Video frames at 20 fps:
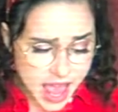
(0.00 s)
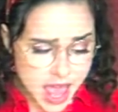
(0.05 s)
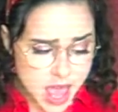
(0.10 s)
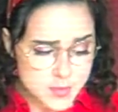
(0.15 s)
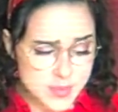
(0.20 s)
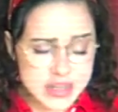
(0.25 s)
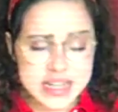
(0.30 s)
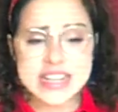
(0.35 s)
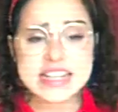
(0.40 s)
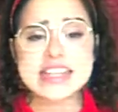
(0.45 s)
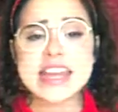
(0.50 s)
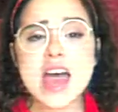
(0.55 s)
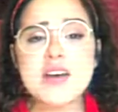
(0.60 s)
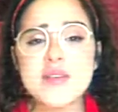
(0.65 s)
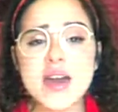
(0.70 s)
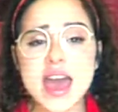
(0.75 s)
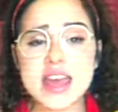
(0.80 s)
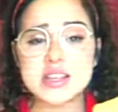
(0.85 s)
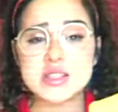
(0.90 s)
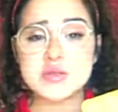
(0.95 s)
I mean, he
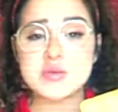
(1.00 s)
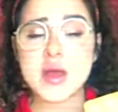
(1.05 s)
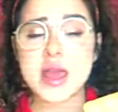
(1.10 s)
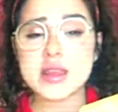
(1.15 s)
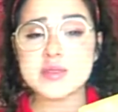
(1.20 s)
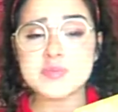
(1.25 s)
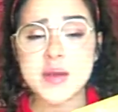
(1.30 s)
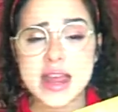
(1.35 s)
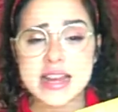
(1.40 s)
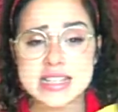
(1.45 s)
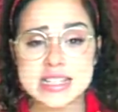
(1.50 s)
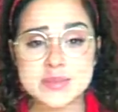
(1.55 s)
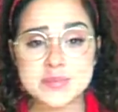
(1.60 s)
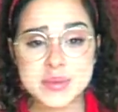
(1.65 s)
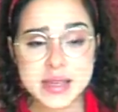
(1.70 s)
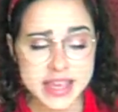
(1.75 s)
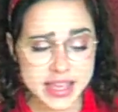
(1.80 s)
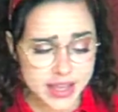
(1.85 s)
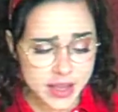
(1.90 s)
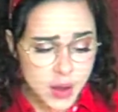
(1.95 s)
never had to write back to
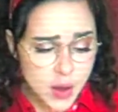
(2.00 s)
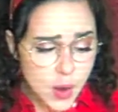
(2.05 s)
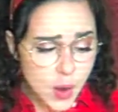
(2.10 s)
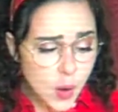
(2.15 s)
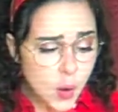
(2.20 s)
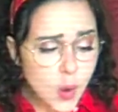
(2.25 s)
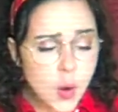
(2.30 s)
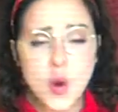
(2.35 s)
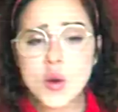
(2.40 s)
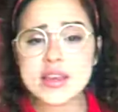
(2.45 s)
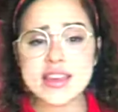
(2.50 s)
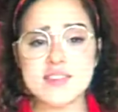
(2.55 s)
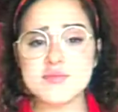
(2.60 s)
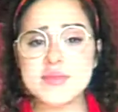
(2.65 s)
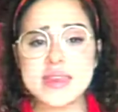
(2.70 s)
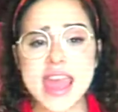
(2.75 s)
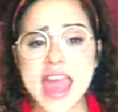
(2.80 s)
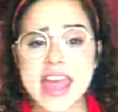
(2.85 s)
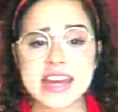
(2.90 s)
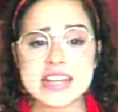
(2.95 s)
me or give
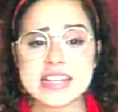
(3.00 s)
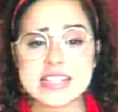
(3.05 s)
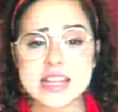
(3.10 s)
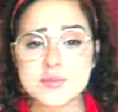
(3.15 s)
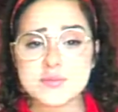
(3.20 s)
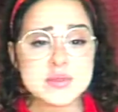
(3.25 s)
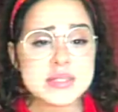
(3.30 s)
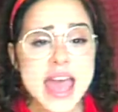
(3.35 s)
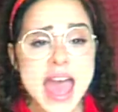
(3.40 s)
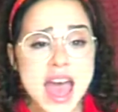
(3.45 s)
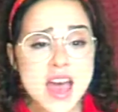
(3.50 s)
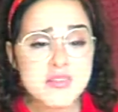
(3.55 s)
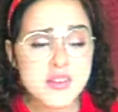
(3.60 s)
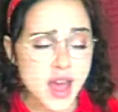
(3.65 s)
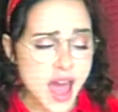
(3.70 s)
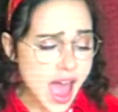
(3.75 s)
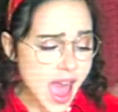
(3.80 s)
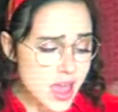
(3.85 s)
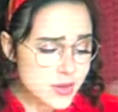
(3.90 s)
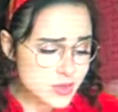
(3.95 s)
me any tips ever.
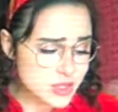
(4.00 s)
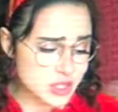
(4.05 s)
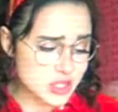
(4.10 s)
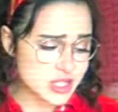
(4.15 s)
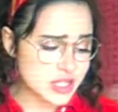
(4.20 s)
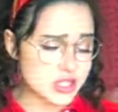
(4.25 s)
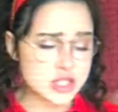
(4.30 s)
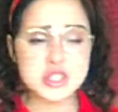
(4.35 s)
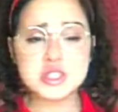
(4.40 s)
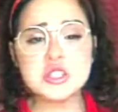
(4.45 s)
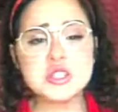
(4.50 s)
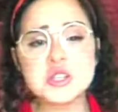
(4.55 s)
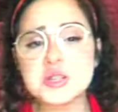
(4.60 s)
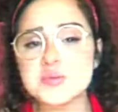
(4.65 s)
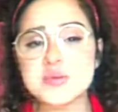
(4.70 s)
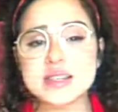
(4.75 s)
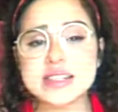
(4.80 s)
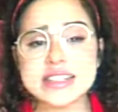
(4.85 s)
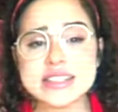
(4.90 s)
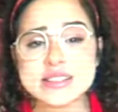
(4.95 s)
I was just a
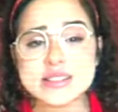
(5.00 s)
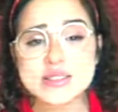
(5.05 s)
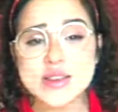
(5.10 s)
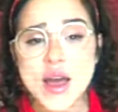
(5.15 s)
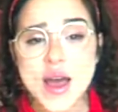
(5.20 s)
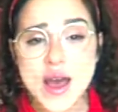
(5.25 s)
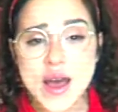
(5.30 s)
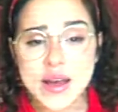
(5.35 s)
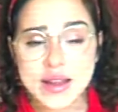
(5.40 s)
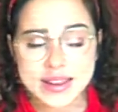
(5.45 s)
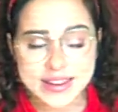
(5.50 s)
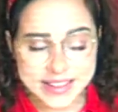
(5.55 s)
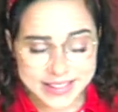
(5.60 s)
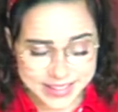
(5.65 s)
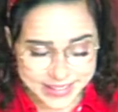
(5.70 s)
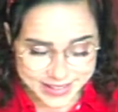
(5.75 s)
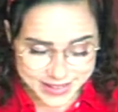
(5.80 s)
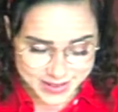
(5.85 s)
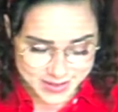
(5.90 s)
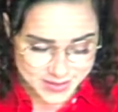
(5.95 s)
stupid little girl.
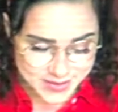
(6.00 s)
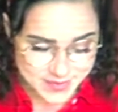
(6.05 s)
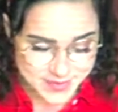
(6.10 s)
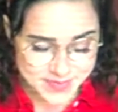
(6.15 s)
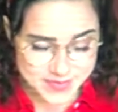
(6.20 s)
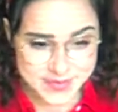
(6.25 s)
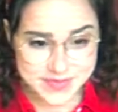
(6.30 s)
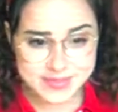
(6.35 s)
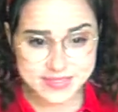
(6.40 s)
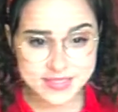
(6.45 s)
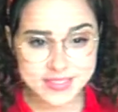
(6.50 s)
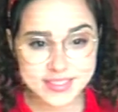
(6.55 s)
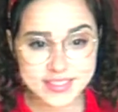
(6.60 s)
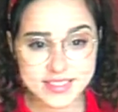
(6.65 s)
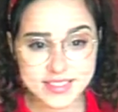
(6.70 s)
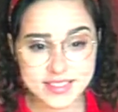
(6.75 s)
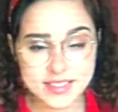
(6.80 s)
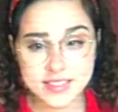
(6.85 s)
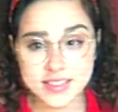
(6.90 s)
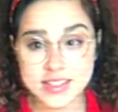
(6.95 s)

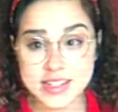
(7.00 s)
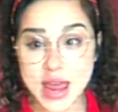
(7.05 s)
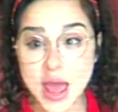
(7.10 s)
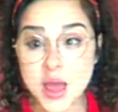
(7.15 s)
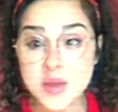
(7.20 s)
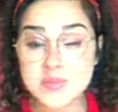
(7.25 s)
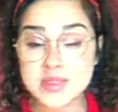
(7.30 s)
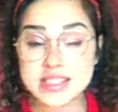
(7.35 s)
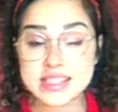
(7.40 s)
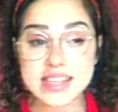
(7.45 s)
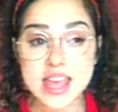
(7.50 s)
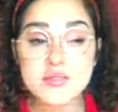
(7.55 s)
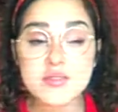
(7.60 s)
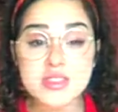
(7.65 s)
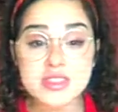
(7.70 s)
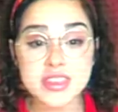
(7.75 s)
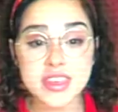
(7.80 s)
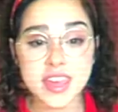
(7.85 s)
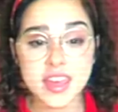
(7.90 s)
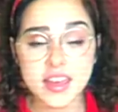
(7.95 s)
And now I'm in
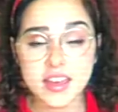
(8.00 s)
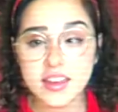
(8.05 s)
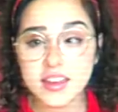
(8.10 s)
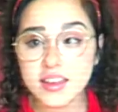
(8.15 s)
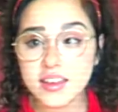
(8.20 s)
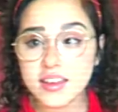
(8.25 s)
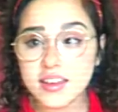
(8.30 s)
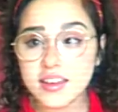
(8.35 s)
7th year.